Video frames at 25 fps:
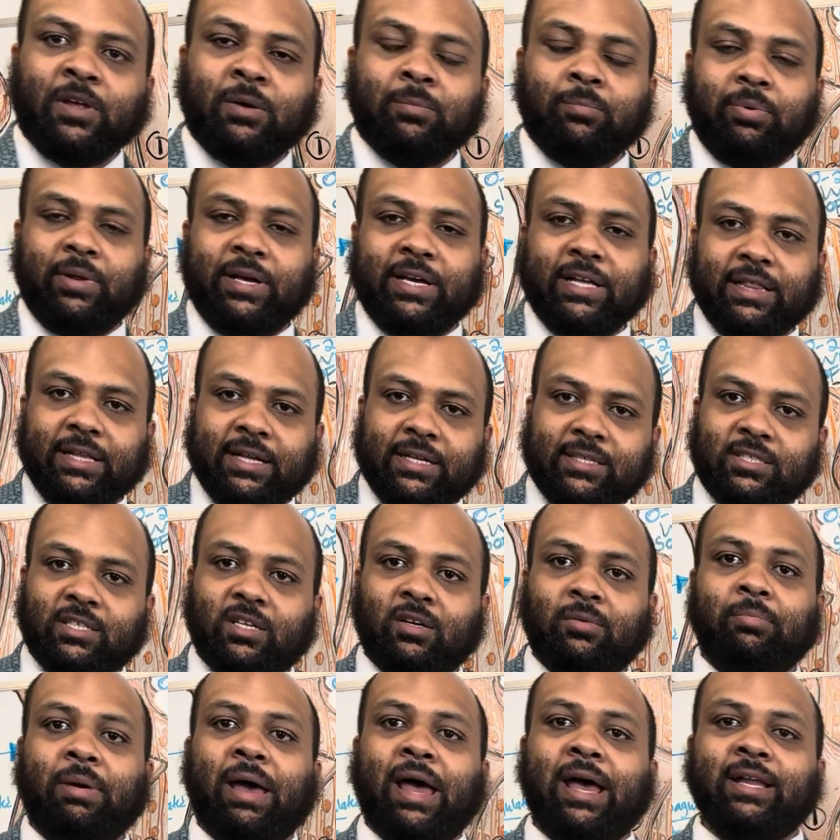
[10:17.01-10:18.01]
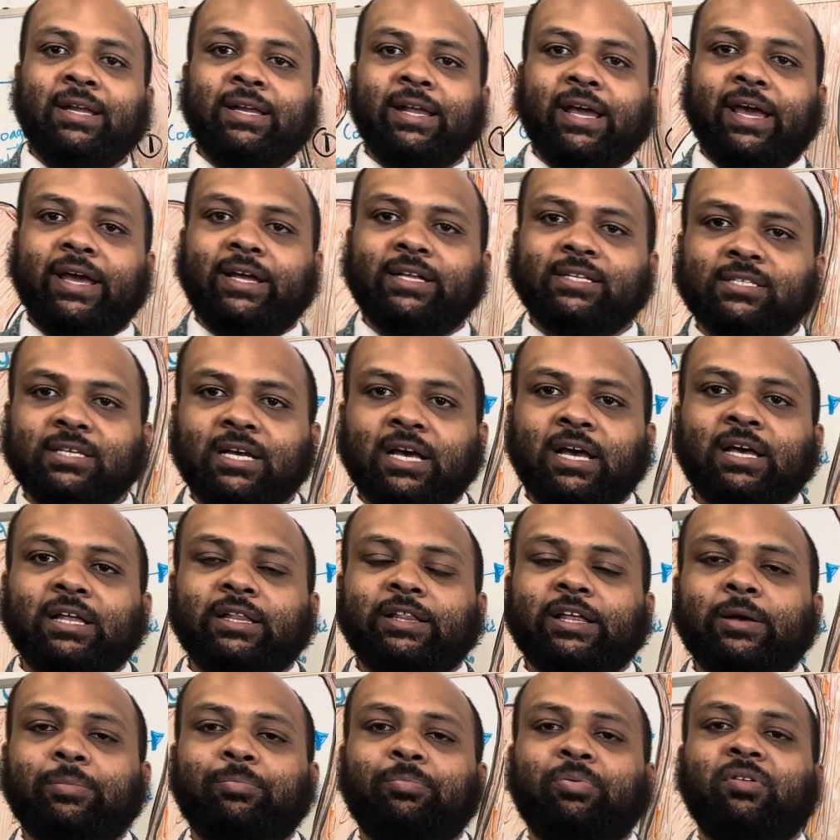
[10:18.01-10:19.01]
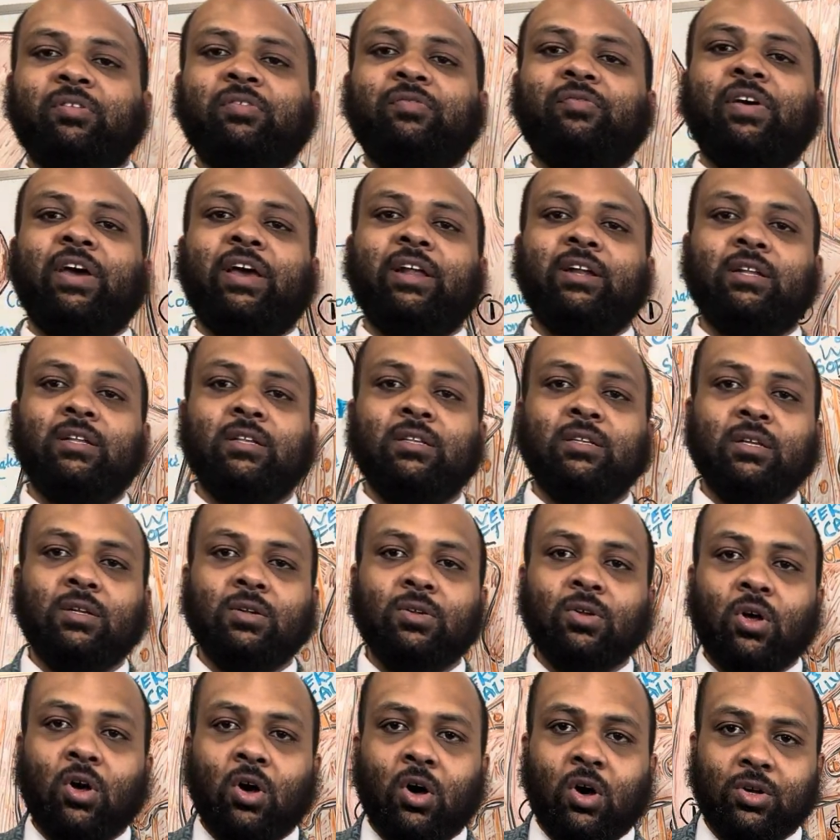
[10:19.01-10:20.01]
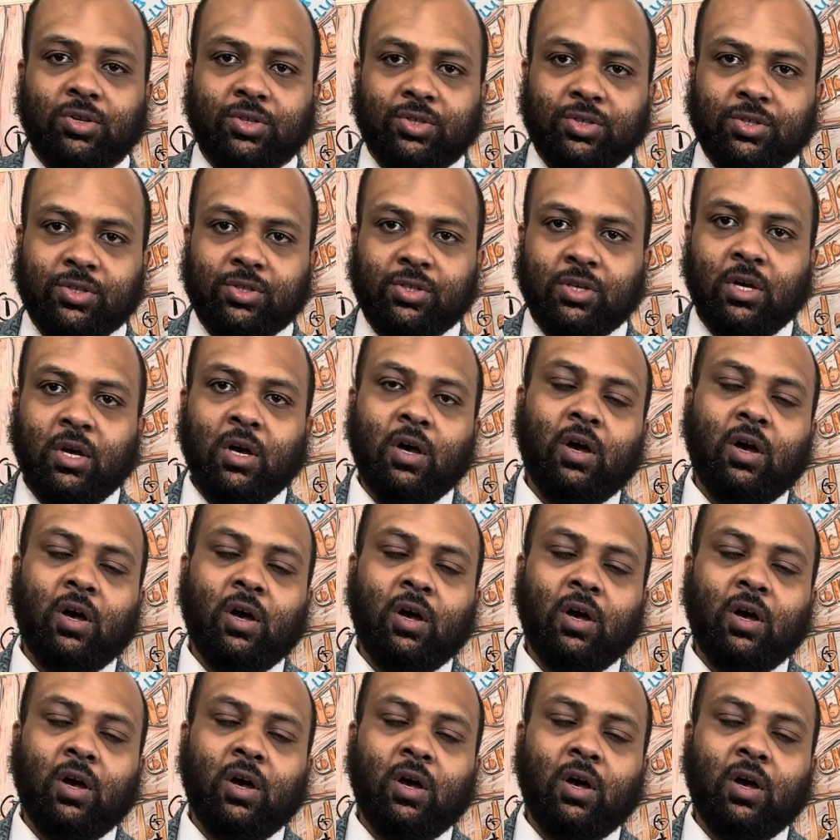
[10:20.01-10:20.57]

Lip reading: Platelets are band-aids. They prevent the loss